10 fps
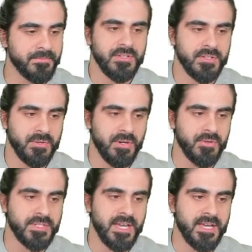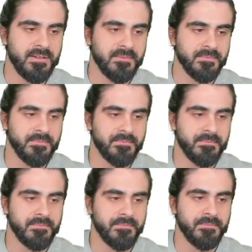So O to N
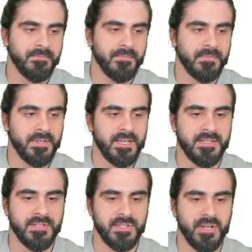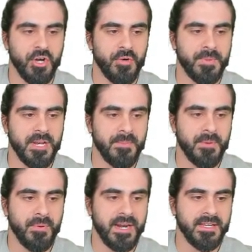is open up
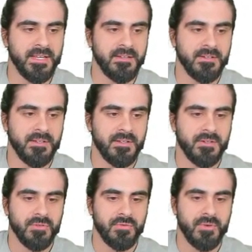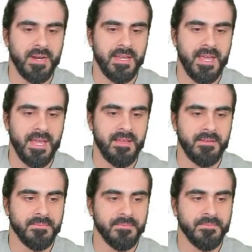a bracket, write A.